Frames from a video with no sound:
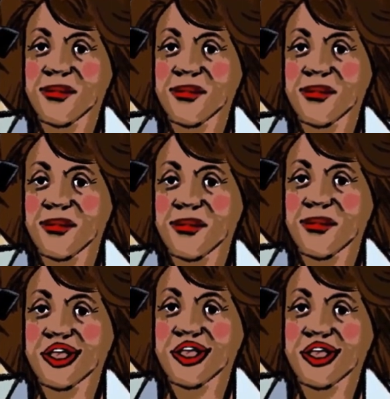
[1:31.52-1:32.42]
a
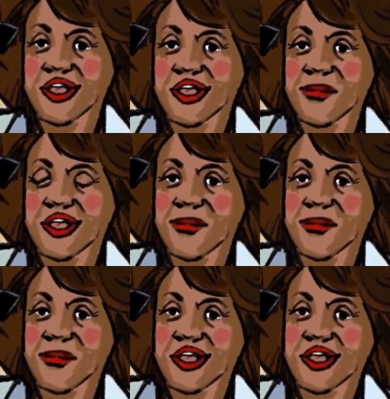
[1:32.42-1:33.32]
big,
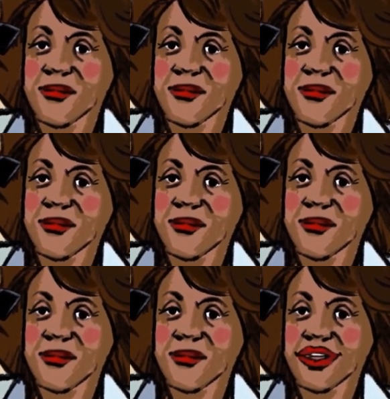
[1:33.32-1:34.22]
big, big
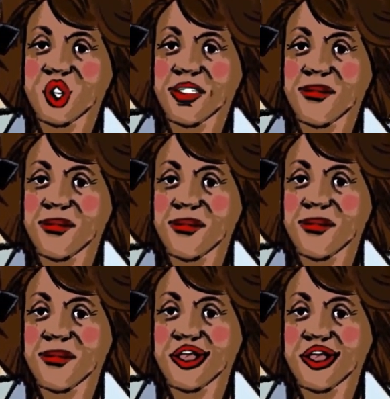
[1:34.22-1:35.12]
thunder
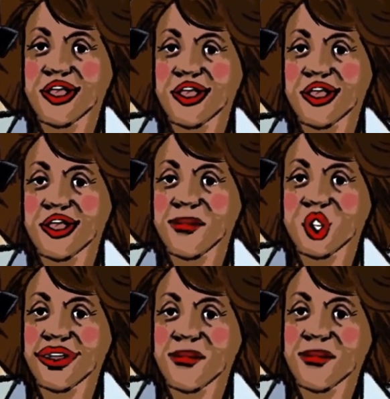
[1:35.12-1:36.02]
uh,
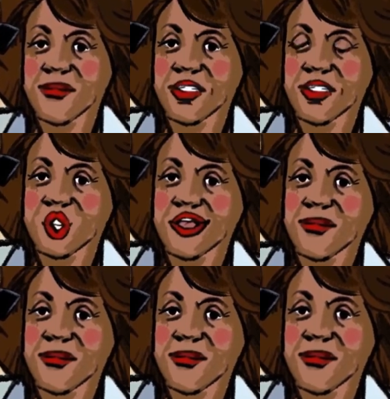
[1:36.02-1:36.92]
on this
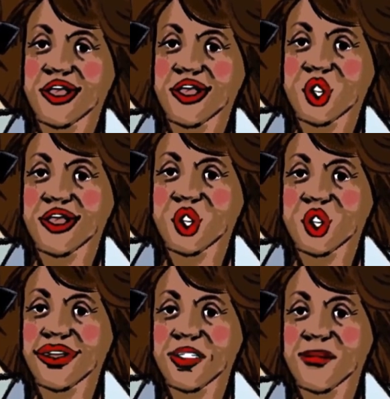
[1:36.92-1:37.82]
issue. I am
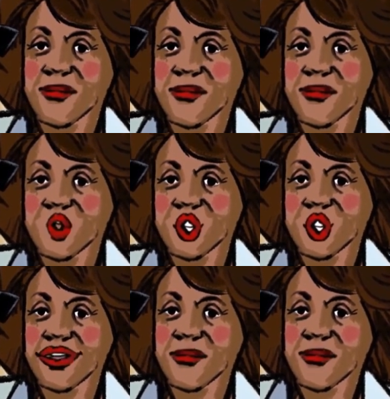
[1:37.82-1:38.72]
really,
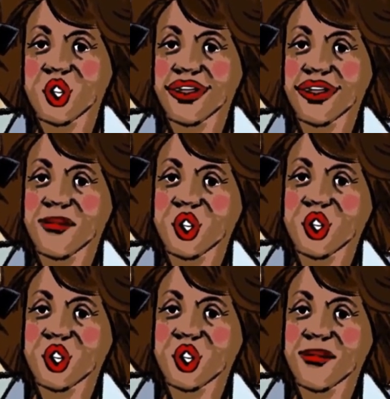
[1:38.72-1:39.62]
really very
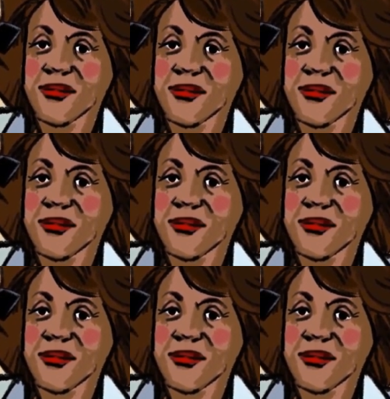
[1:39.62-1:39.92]
proud